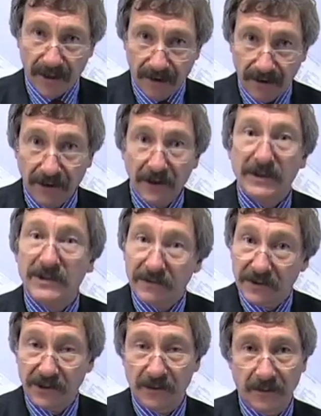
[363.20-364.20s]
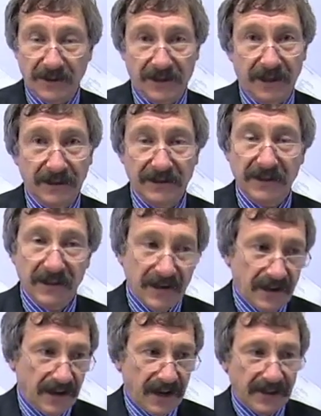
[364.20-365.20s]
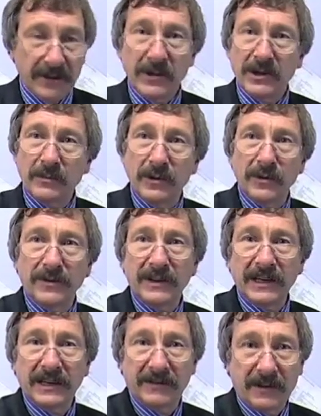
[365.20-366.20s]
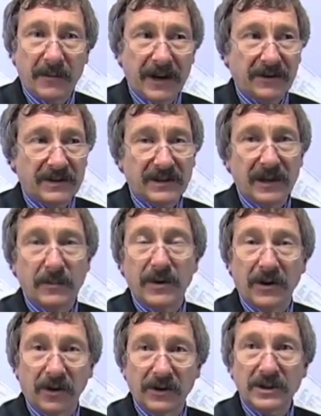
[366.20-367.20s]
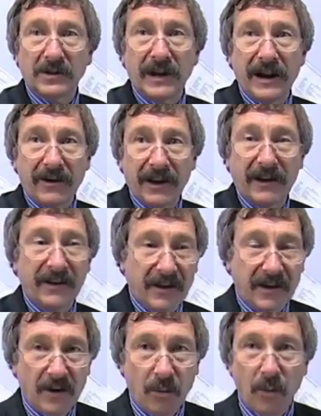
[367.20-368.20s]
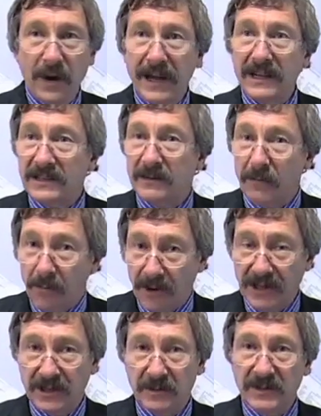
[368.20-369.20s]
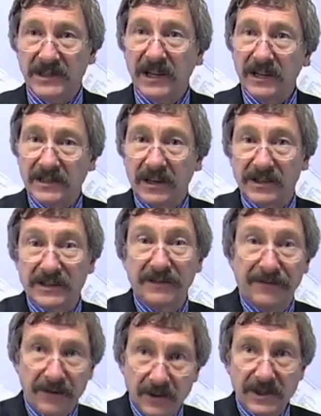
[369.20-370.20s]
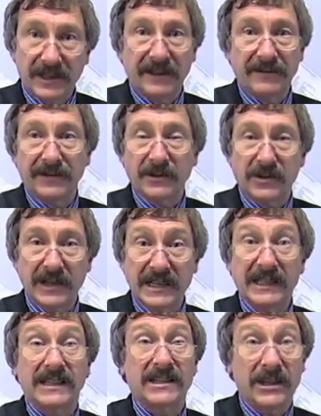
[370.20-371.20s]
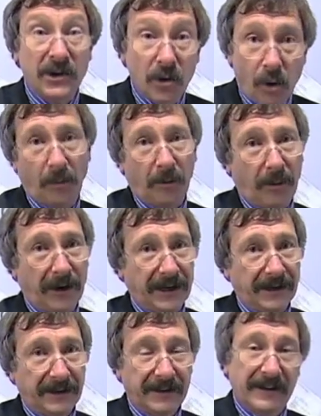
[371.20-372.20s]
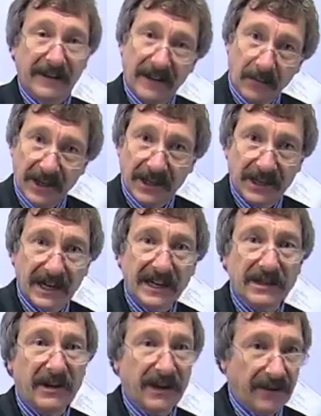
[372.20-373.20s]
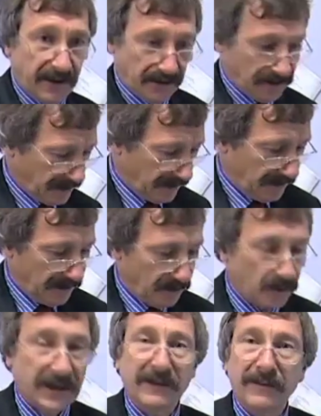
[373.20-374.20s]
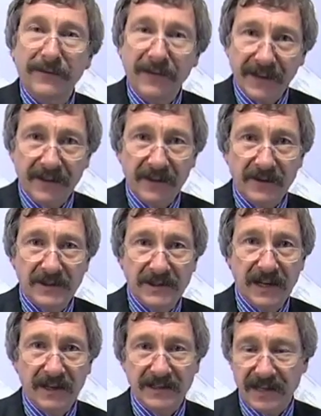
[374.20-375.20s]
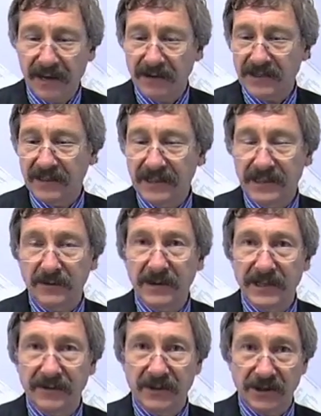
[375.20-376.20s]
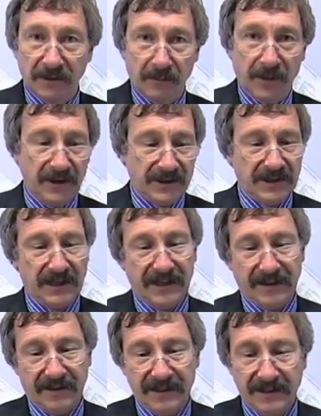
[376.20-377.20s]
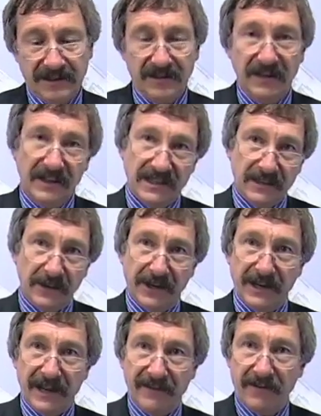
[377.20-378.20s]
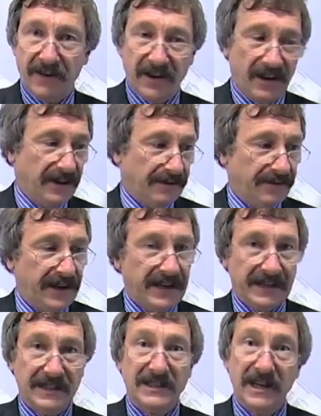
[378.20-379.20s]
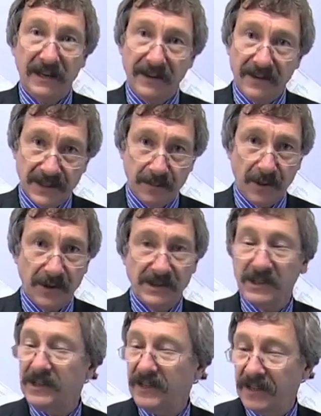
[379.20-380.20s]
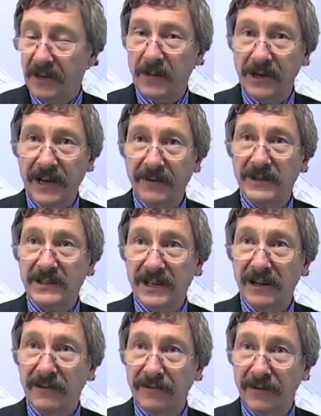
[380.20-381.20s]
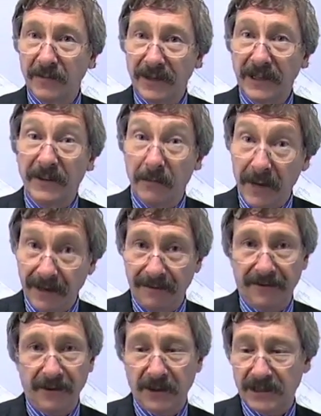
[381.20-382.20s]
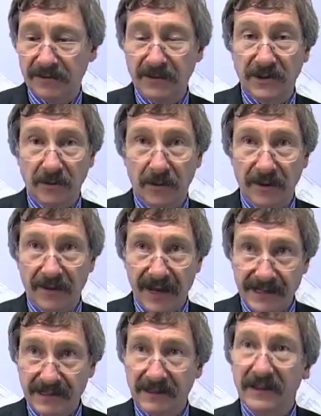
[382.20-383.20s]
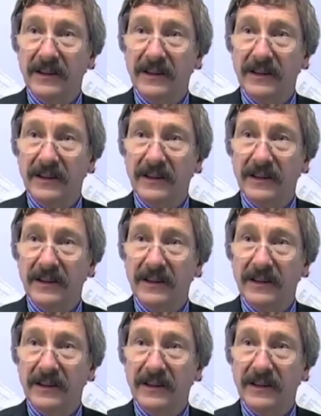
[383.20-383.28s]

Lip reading: where there are lots of tumour cells, and then we could move the microscope onto an area where brain tumour cells are diffusely infiltrating into the normal brain, and we can cut around those. We can flick those cells out into individual pots like this, so we could have an invading cell in this pot, and we could have a cell from the main focus of the tumour in that.